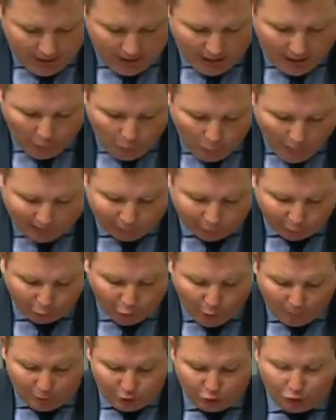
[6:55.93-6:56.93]
A
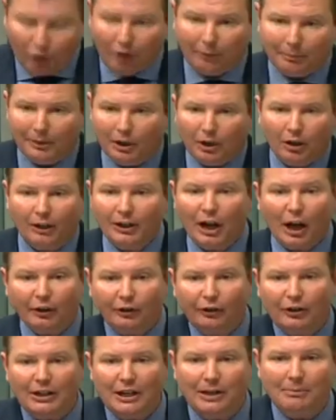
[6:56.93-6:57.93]
one-stop shop, I
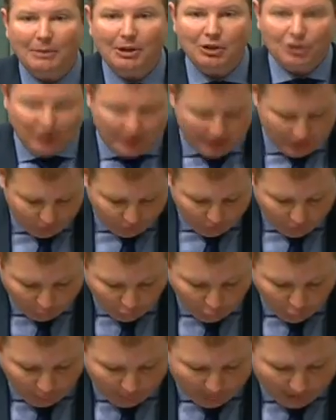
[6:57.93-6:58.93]
noticed he didn't mention this, for
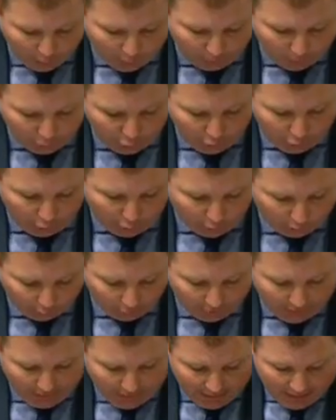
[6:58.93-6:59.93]
environmental approvals.